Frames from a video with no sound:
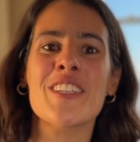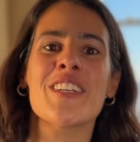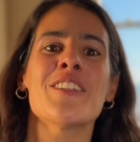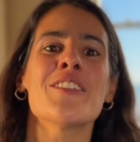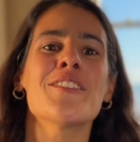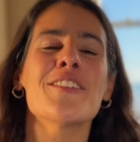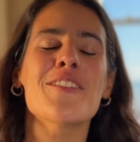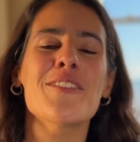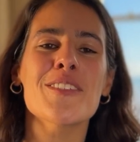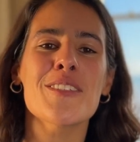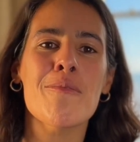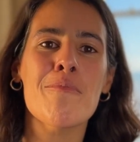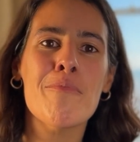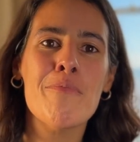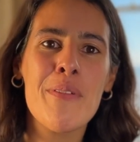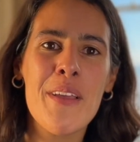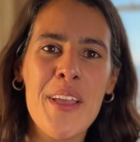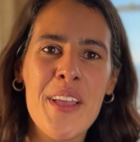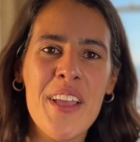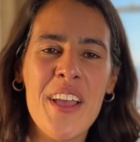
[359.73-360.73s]
and dogs are
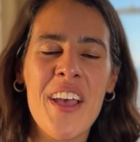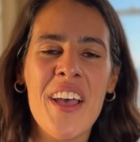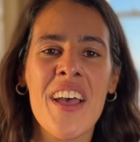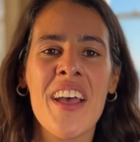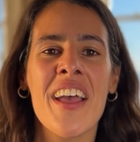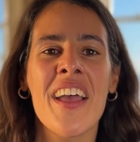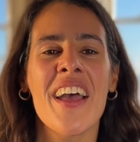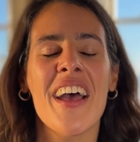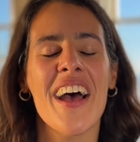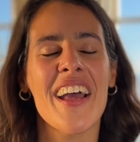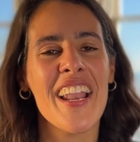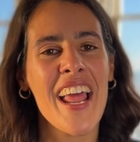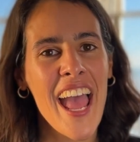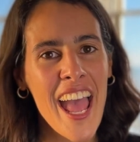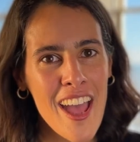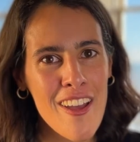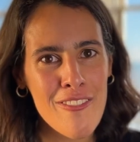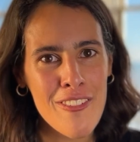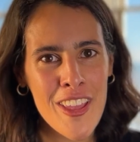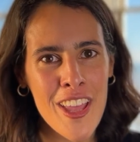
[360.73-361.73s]
bigger and
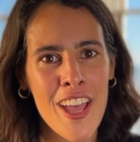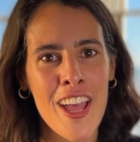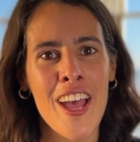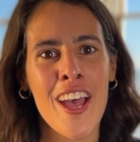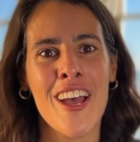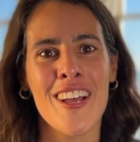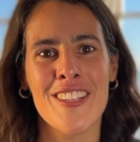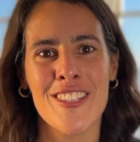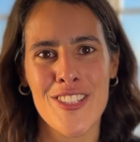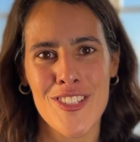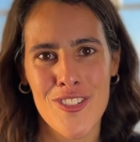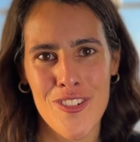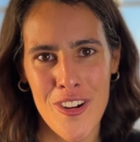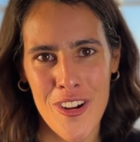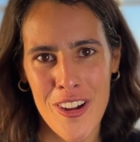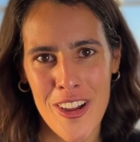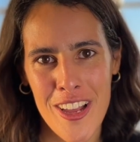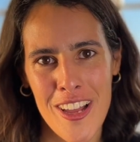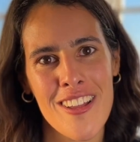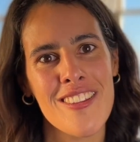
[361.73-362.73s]
heavier and
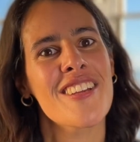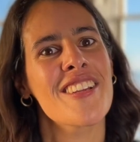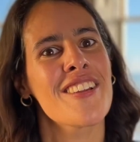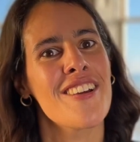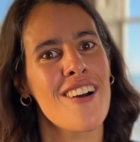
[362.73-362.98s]
stronger than